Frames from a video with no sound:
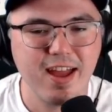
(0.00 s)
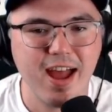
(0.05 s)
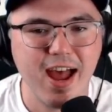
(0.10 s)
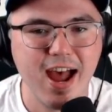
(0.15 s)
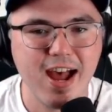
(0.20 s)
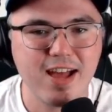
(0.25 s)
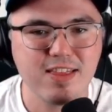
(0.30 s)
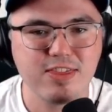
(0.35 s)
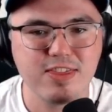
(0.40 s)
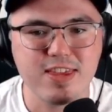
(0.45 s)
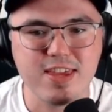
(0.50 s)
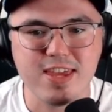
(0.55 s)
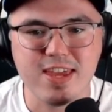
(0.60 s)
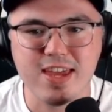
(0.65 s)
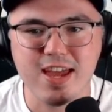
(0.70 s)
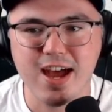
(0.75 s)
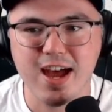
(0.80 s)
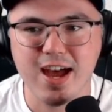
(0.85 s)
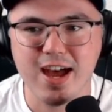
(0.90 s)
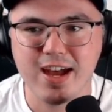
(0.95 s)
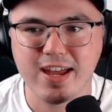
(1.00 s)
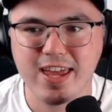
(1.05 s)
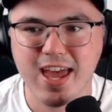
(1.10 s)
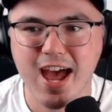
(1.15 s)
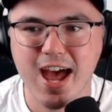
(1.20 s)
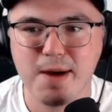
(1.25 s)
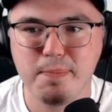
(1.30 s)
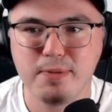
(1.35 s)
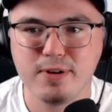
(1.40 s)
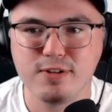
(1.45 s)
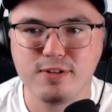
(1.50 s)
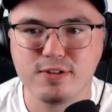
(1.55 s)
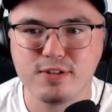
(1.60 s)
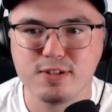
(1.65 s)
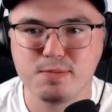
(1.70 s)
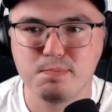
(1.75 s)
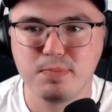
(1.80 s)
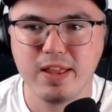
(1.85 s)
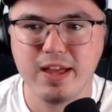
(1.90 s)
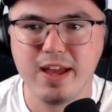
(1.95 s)
at the Capitals
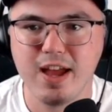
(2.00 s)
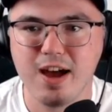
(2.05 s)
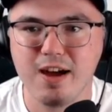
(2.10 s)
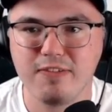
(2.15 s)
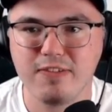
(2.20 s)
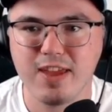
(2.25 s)
playoff